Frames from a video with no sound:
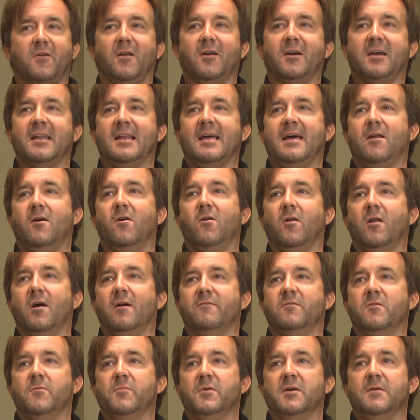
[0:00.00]
with looking at all of
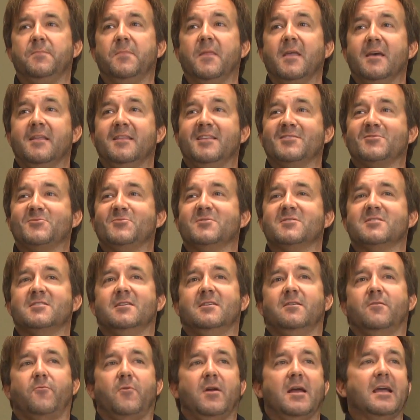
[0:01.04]
them, but this was
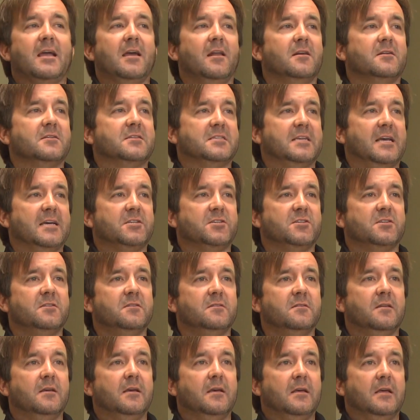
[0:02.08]
a regular
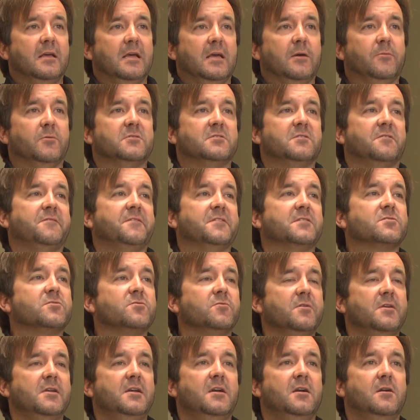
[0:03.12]
session. It was a
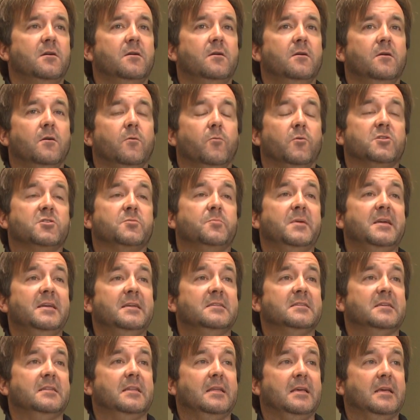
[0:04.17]
fiscal year, which
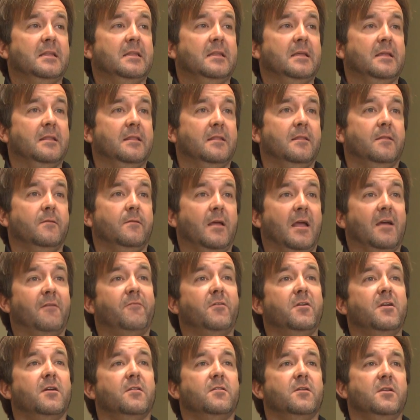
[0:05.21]
means in
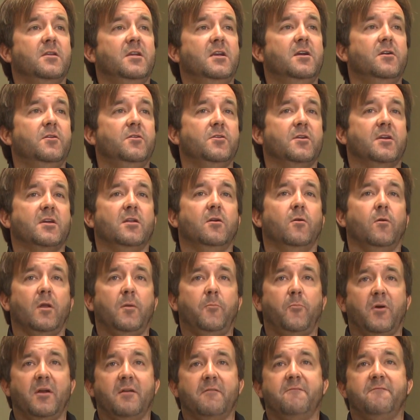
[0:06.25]
every other year you can
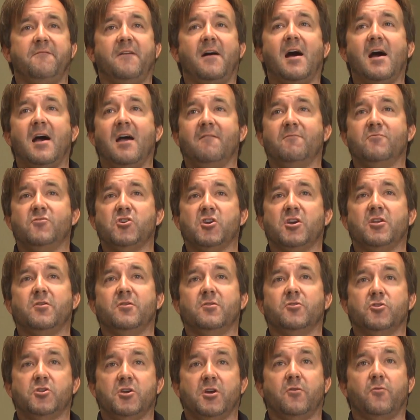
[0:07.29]
only bring
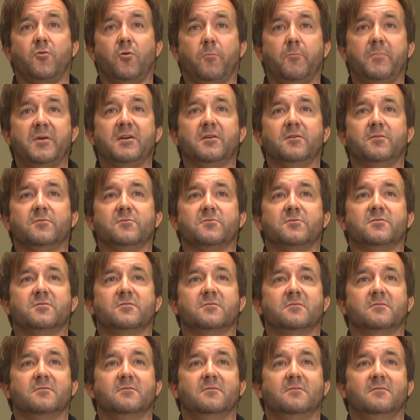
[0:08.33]
5 general bills.